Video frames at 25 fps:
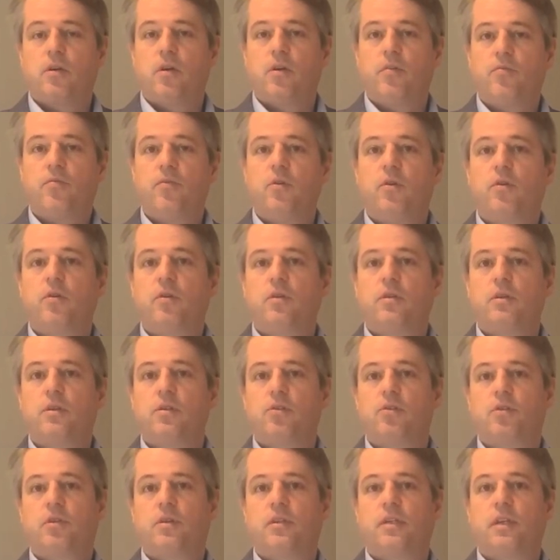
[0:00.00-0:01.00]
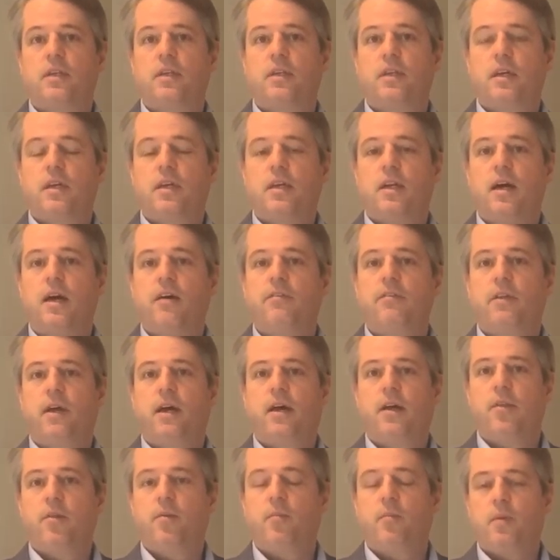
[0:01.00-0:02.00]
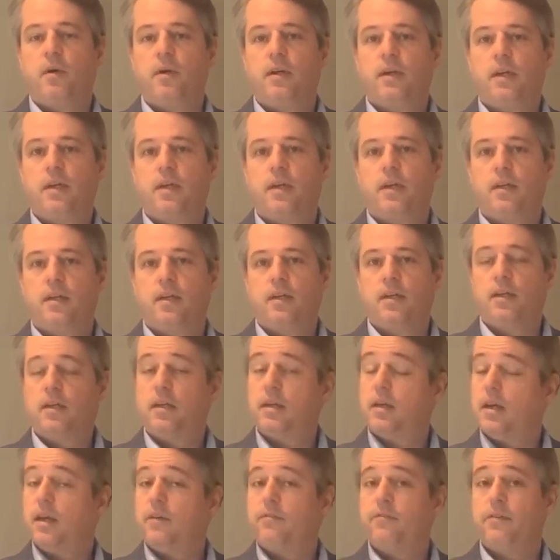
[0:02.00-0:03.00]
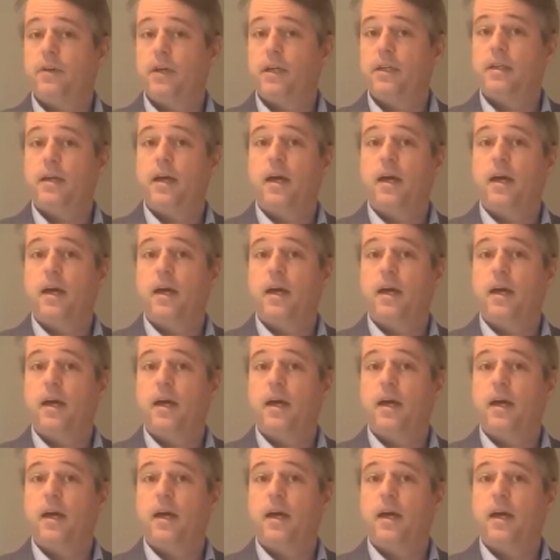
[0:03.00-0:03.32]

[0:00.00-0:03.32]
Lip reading: of the condition that can affect